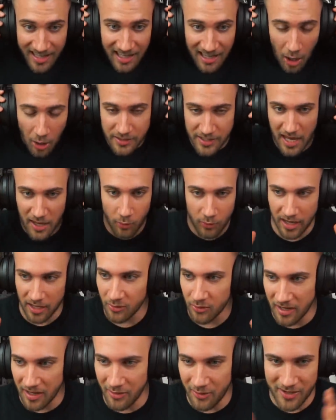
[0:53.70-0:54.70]
Okay, okay,
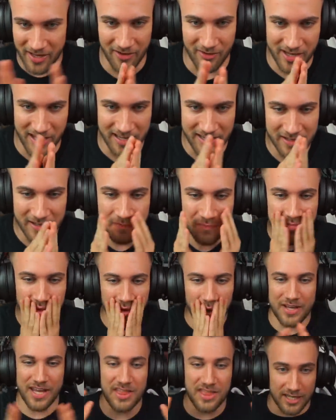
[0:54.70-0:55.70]
okay, okay, okay.
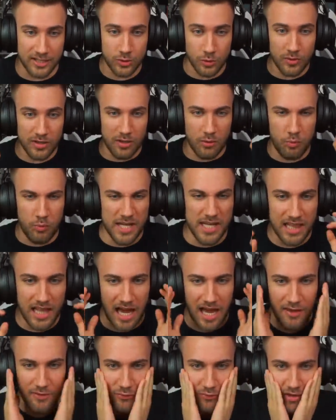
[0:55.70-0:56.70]
Okay, they're doing a We
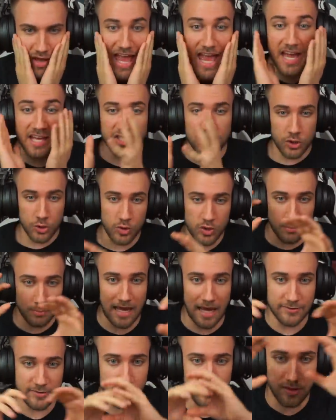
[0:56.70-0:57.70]
Live and a YouTube
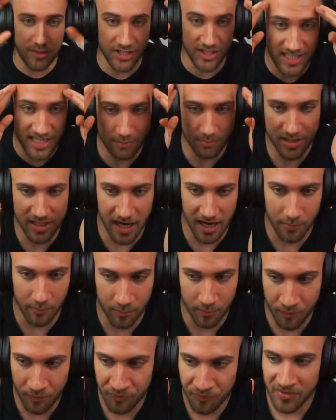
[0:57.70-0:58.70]
live stream at the same
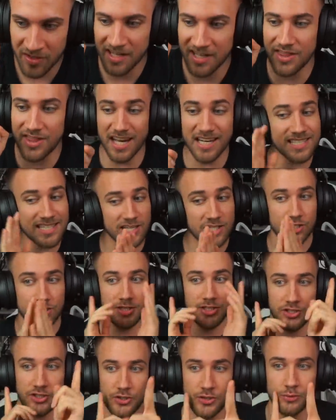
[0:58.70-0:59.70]
time. That is
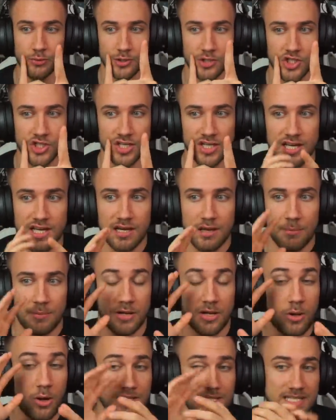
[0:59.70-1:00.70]
actually huge,
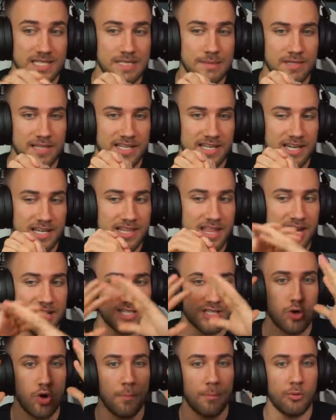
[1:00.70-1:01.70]
because it seems like that
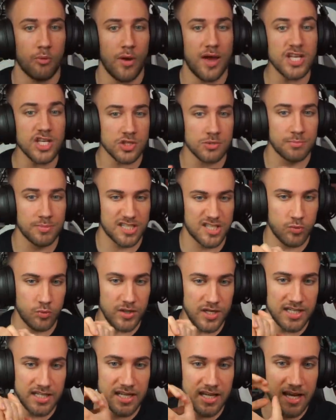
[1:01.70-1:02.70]
is a cooperation
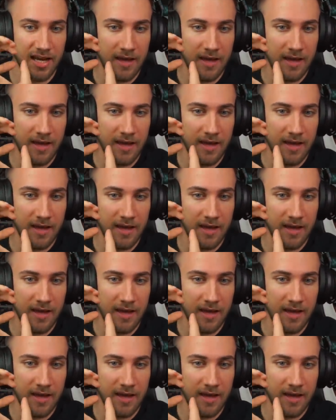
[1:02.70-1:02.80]
between